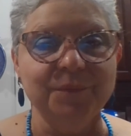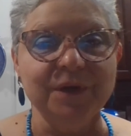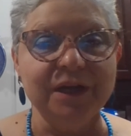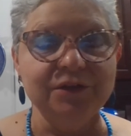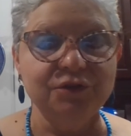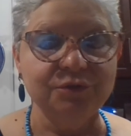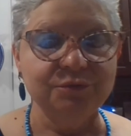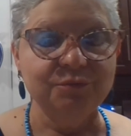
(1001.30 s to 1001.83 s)
but
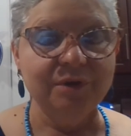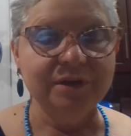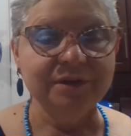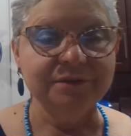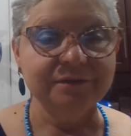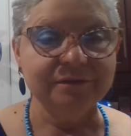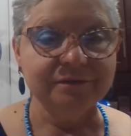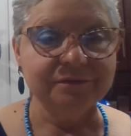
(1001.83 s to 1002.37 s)
I do
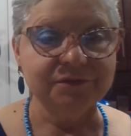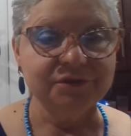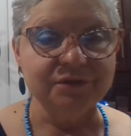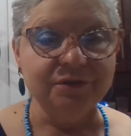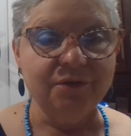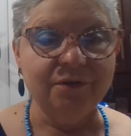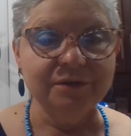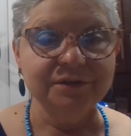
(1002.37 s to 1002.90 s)
want
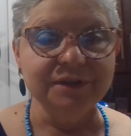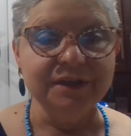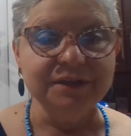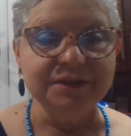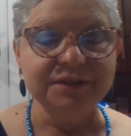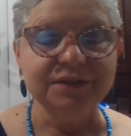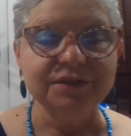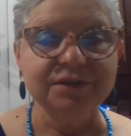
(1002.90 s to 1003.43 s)
you all to
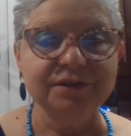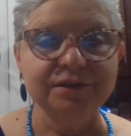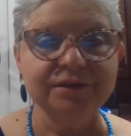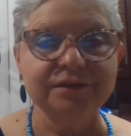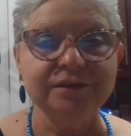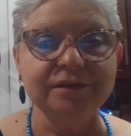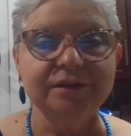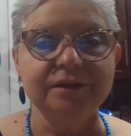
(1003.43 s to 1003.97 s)

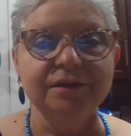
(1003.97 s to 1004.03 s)
consider